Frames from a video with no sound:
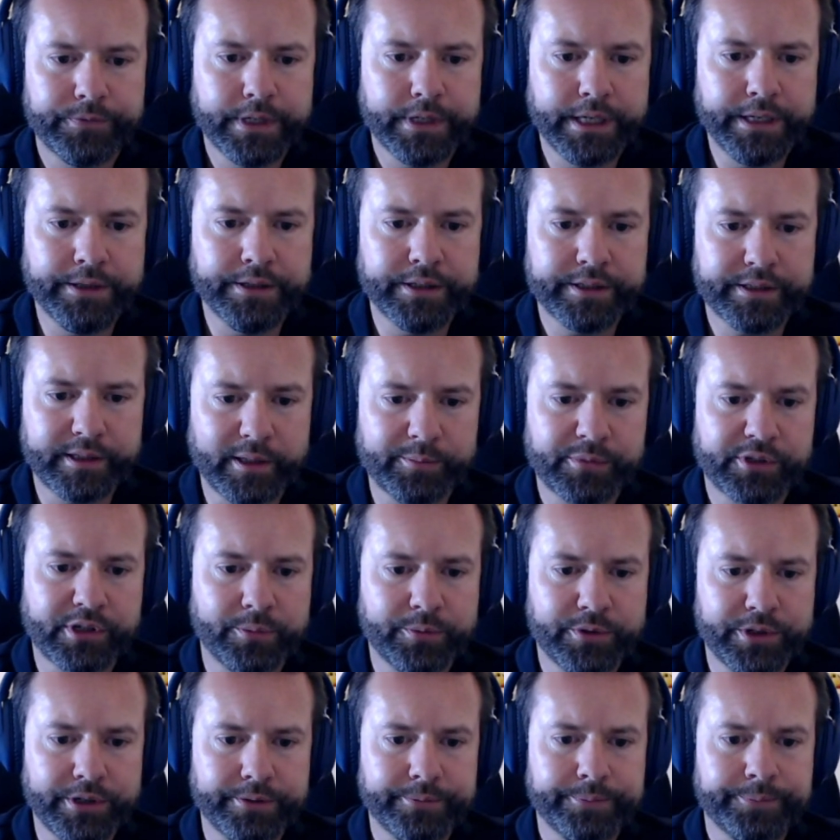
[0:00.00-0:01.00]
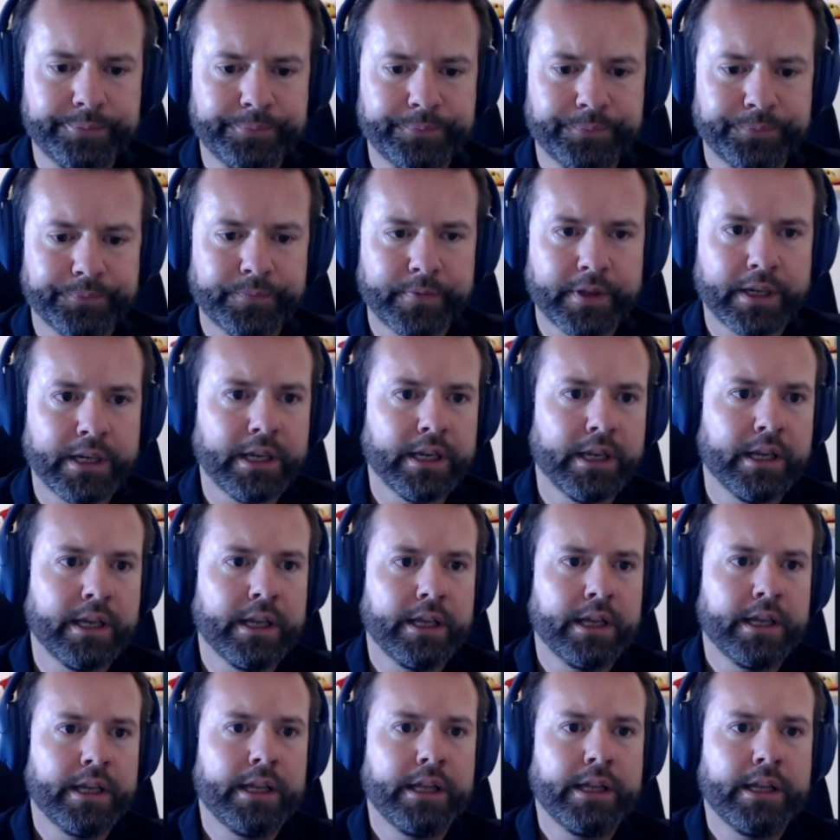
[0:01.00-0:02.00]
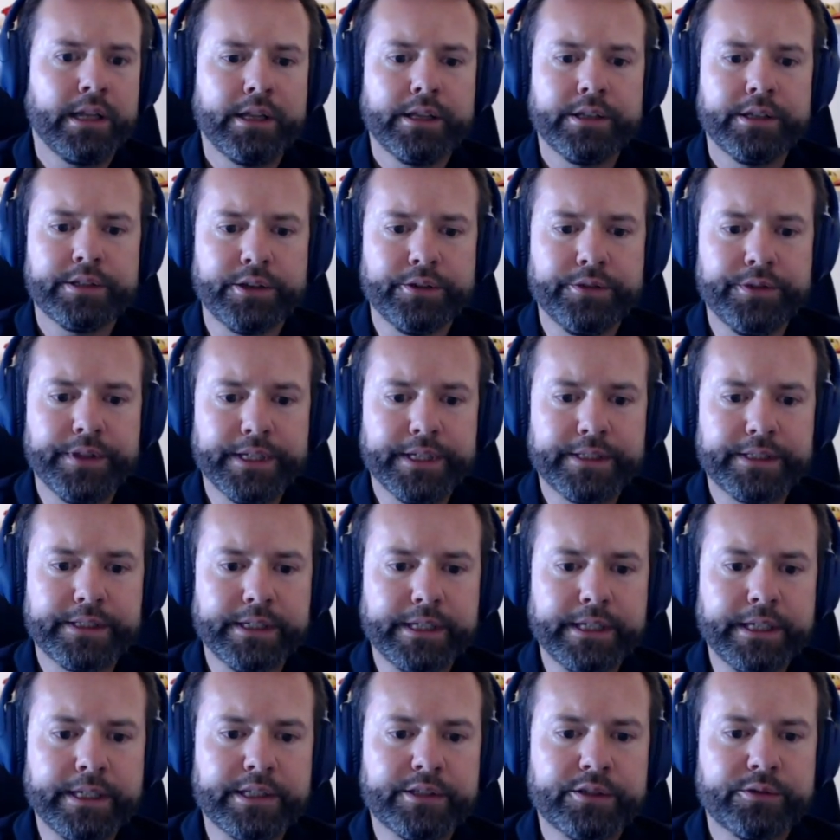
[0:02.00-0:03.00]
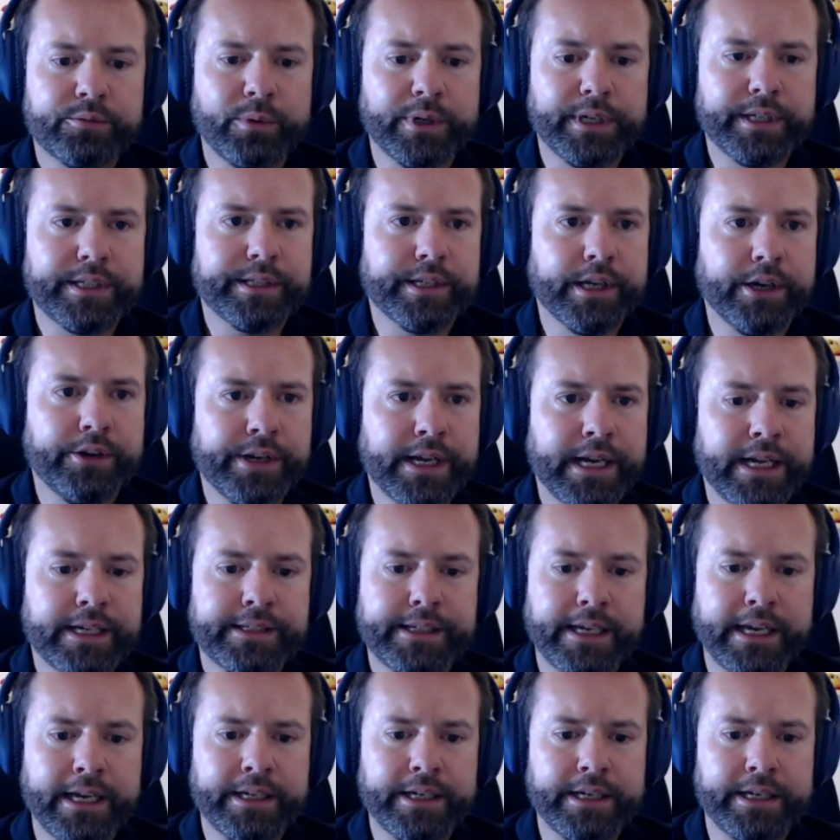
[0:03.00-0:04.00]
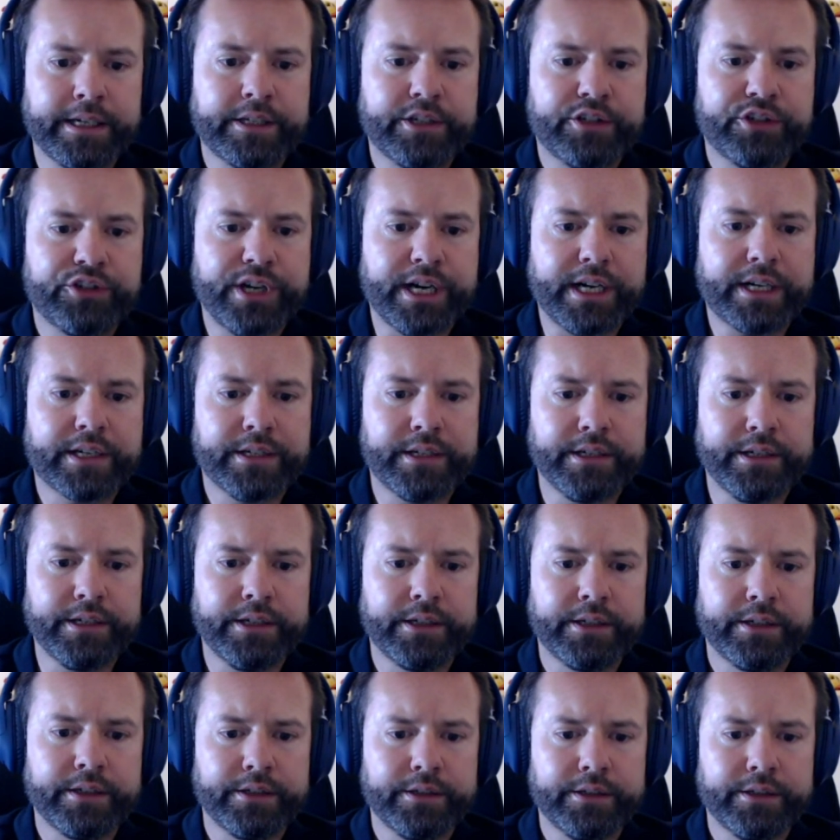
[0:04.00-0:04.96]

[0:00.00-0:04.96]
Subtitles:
in the subscription. So this is what is known as an extractor